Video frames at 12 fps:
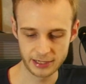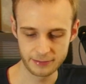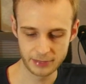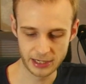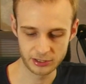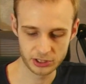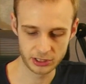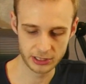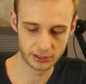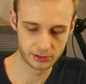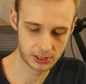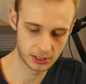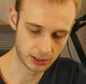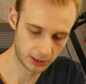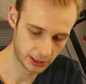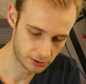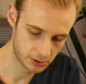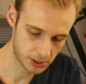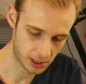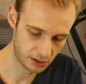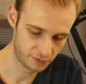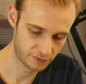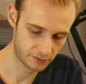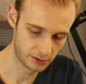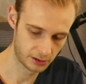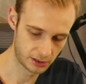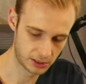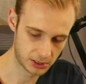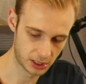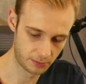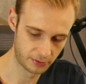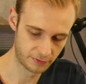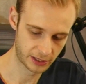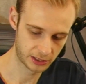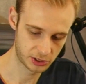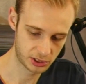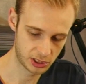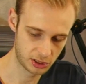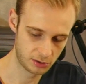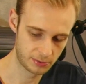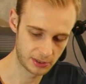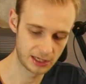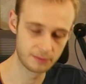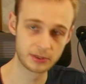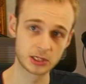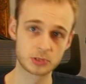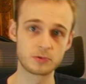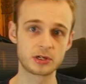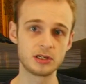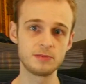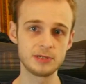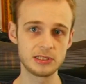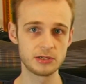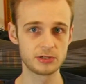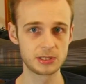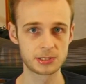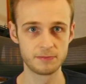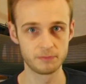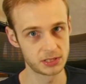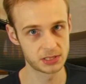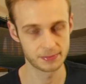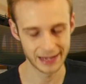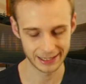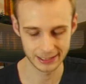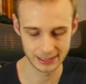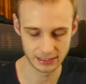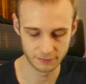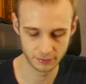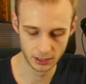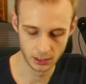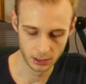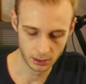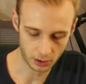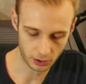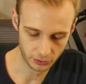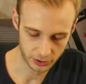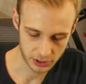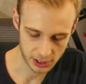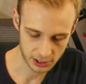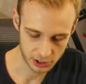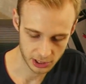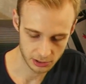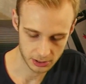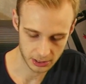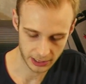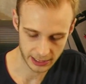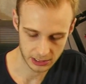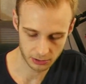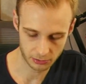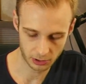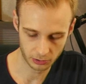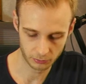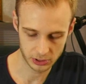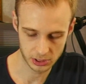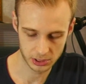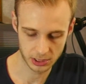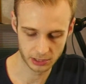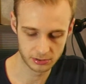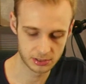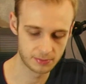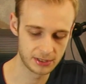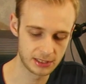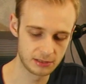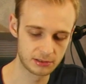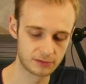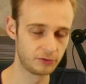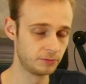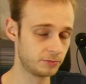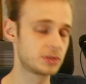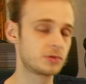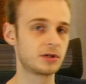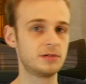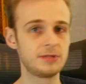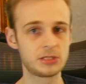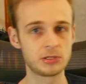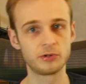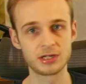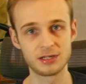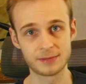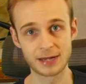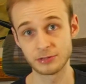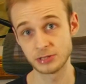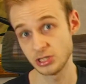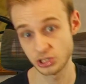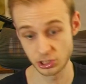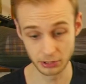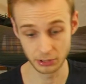am actually going to close off the top of our tube here because we're going to be doing some perspective on the tissues later on which is going to be useful because we're going to be talking about tissue